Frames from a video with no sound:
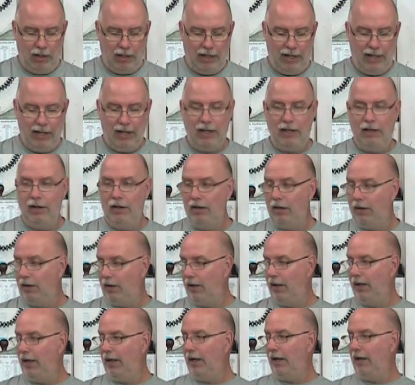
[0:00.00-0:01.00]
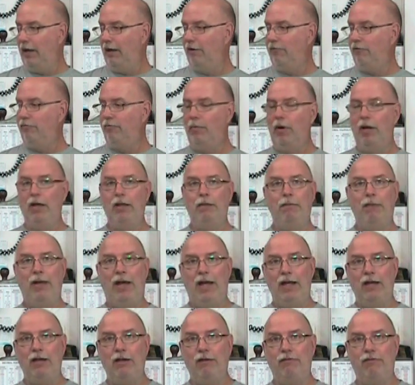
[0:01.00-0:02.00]
And I have my
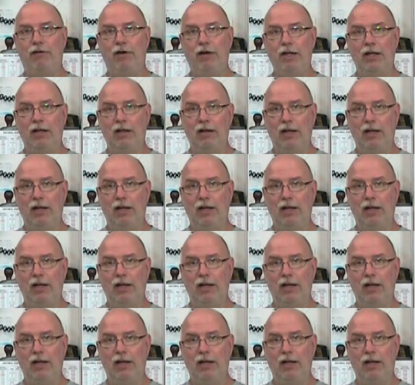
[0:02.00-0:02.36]
magnifying